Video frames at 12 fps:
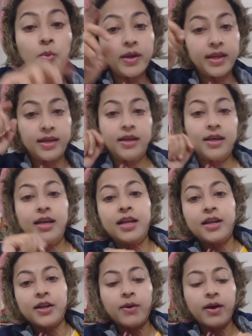Well,
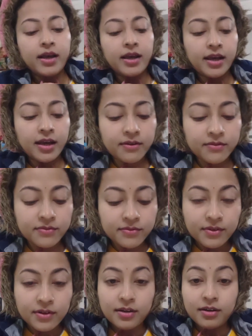now I have
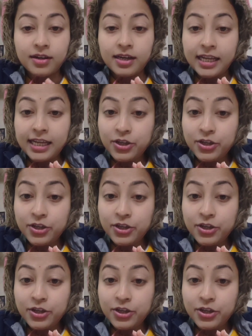an